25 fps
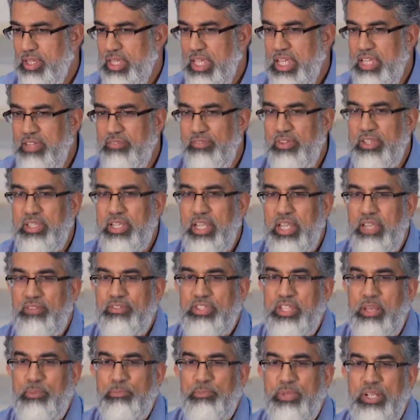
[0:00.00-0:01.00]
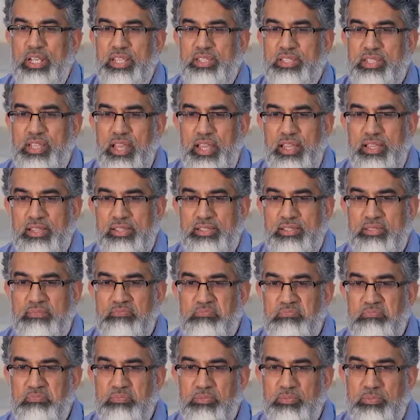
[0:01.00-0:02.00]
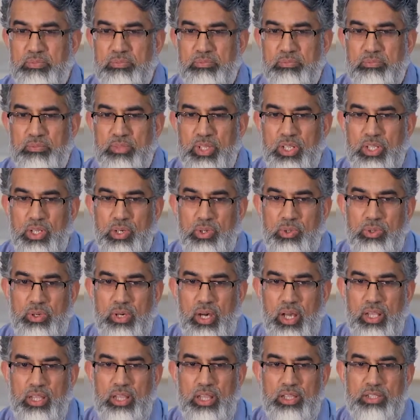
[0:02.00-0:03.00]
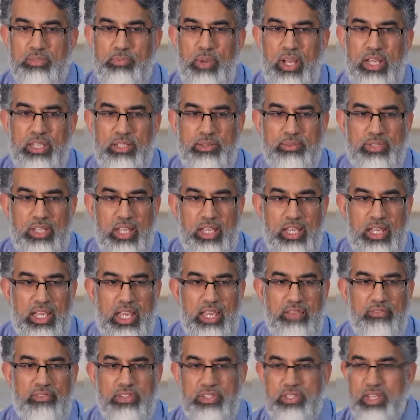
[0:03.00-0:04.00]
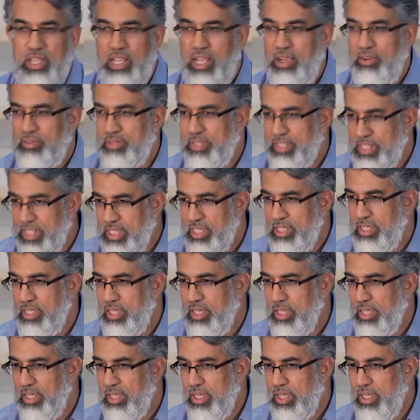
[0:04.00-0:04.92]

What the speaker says: Even if somebody says, you know, Allah subhanahu wa ta'ala gave us a guarantee,